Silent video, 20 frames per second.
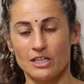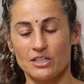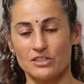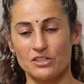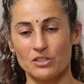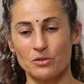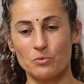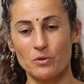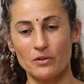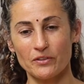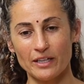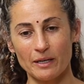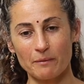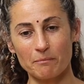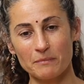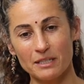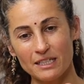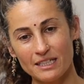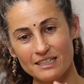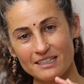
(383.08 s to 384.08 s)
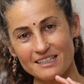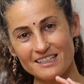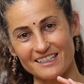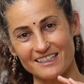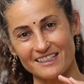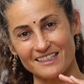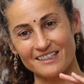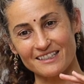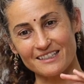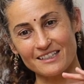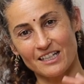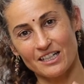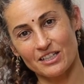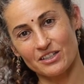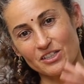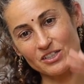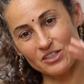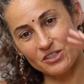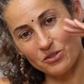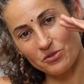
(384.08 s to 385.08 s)
So what that means is
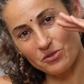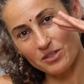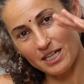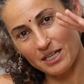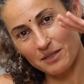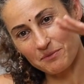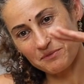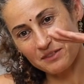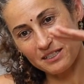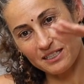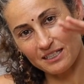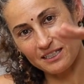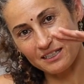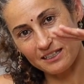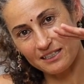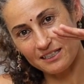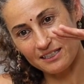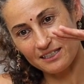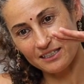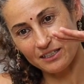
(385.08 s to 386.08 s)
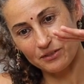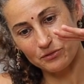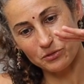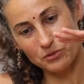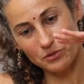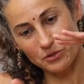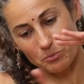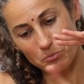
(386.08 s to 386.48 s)
the salt comes in at this level,